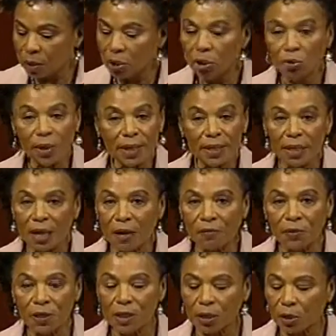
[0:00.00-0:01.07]
U.S.
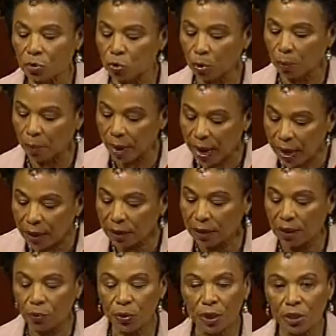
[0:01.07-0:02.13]
efforts are
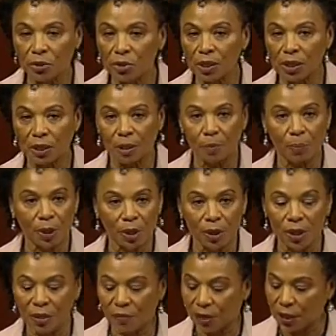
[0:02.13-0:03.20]
dramatically reducing the
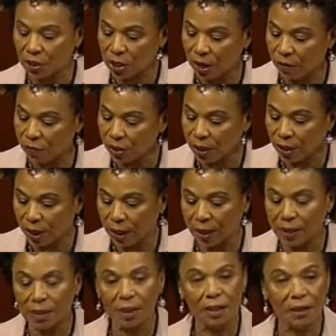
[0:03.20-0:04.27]
burden of HIV and
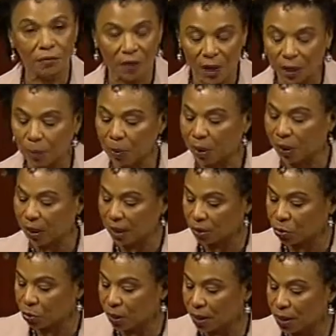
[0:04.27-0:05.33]
AIDS in developing
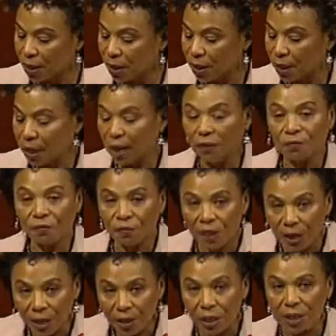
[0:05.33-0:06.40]
countries, and
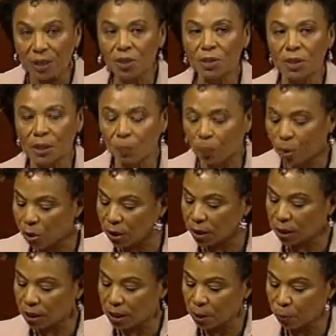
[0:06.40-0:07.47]
failing to
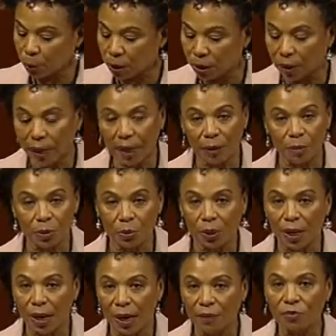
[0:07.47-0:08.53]
support these programs
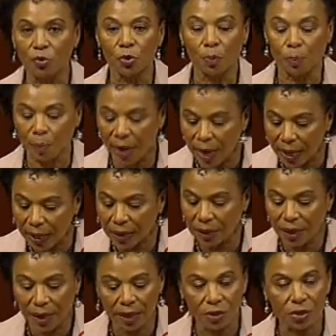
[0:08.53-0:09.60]
would have dramatic
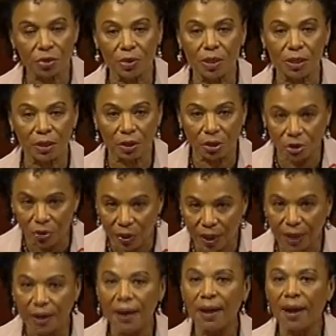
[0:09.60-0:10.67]
national security